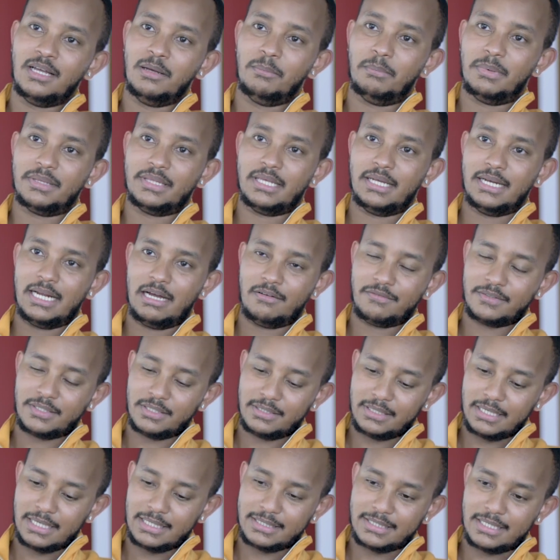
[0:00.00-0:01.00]
But then after
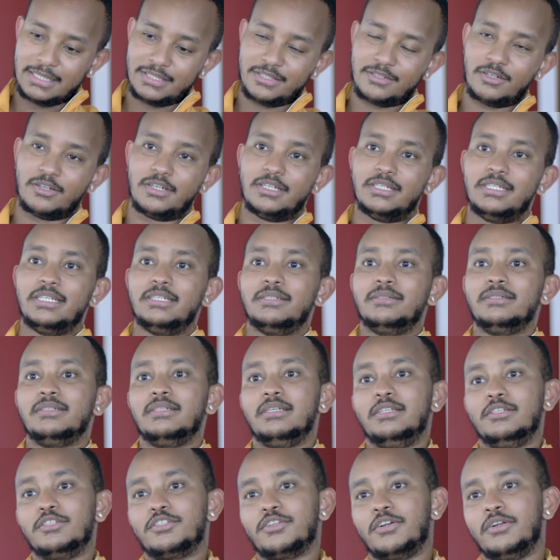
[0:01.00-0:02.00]
that, I started
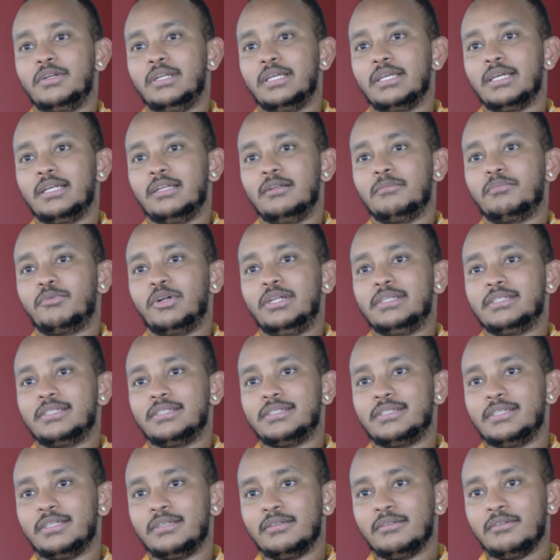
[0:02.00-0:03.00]
interning and
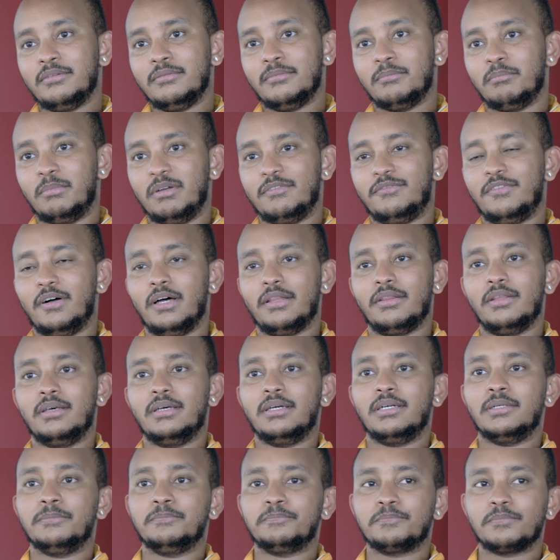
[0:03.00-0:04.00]
apprenticing. My
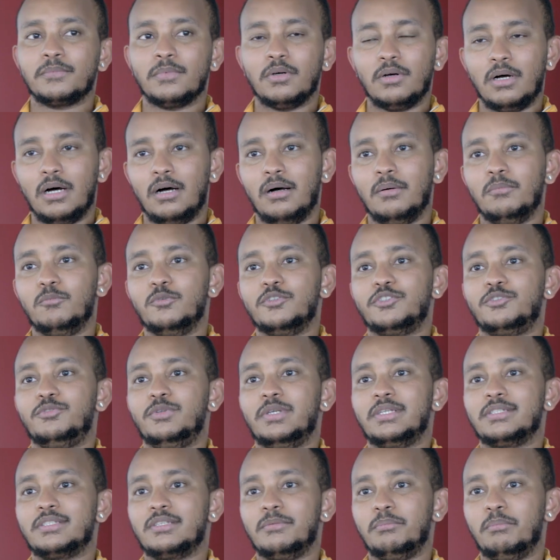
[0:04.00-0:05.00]
father was
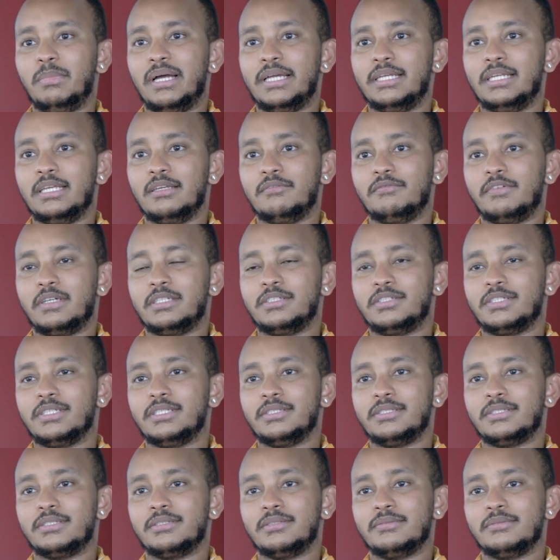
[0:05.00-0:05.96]
doing some mining ventures.